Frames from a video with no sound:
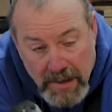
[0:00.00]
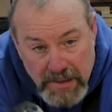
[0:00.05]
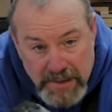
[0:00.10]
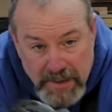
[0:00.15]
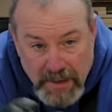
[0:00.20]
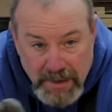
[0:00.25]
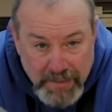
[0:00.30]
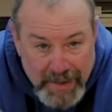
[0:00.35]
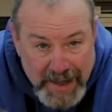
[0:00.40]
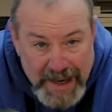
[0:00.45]

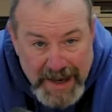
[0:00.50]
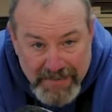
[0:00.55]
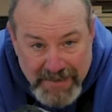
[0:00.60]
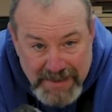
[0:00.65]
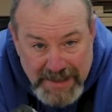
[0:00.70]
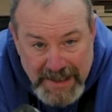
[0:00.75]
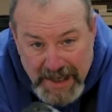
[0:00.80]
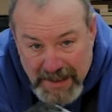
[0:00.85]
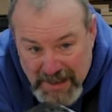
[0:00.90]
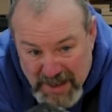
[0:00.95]
So you might have
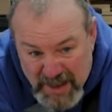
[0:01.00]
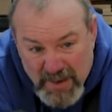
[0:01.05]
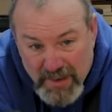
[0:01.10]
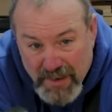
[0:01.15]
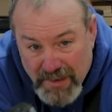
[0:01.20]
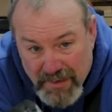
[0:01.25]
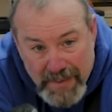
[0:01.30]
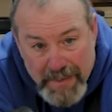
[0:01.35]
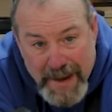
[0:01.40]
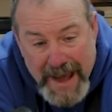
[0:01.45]
to take two
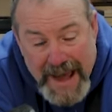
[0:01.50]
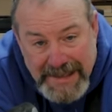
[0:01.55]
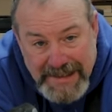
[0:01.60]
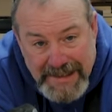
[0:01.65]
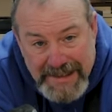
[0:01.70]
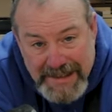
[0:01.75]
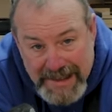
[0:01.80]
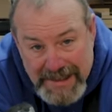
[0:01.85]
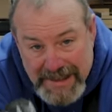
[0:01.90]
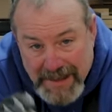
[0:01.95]
or three
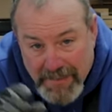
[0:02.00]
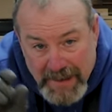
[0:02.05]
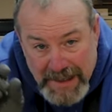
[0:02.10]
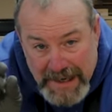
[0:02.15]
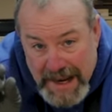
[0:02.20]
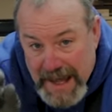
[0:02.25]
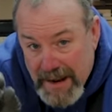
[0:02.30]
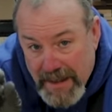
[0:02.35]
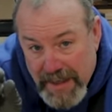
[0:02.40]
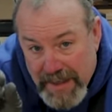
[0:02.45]
passes at
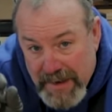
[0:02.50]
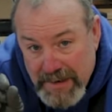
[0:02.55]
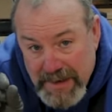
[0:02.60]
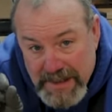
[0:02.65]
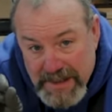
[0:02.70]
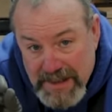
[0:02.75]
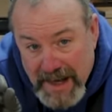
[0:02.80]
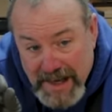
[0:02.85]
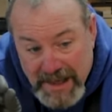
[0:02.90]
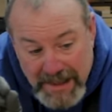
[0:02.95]
something at a
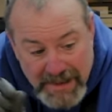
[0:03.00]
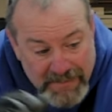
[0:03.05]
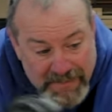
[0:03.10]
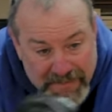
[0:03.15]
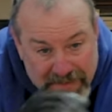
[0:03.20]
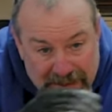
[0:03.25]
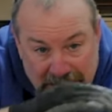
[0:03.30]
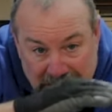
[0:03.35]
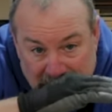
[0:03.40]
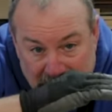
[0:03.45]
30 second
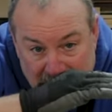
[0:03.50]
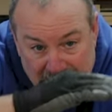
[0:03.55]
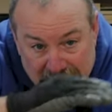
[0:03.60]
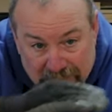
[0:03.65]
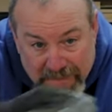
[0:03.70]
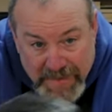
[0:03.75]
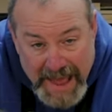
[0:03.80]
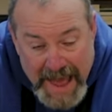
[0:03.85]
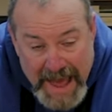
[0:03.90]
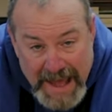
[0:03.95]
of, to get it
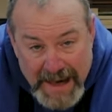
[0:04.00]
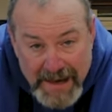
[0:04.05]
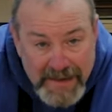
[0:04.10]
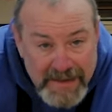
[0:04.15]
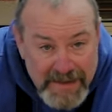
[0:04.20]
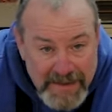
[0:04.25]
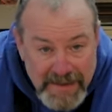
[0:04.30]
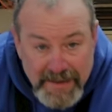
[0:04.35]
flat,